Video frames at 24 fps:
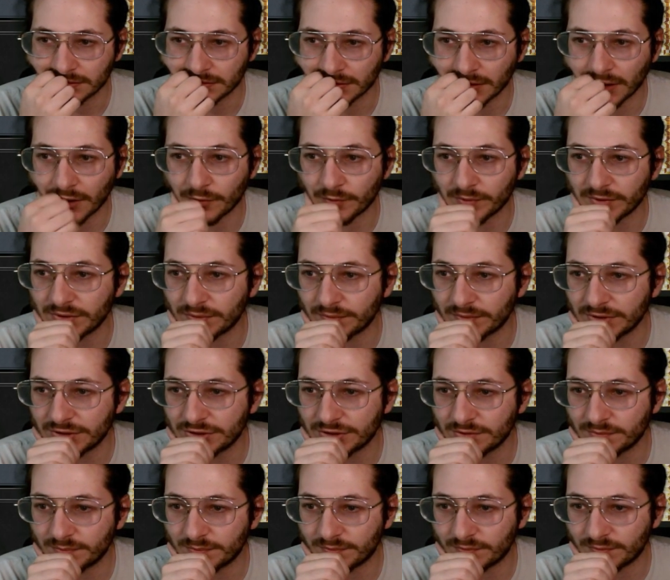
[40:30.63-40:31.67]
Oh, we
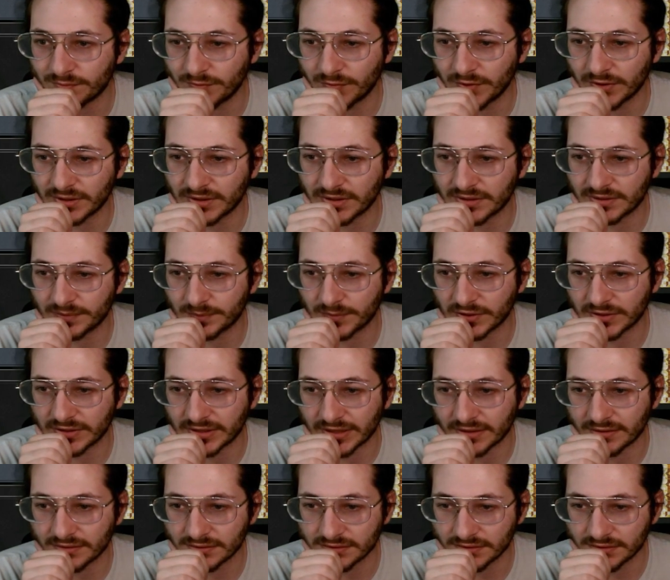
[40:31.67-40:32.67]
should... We're dead.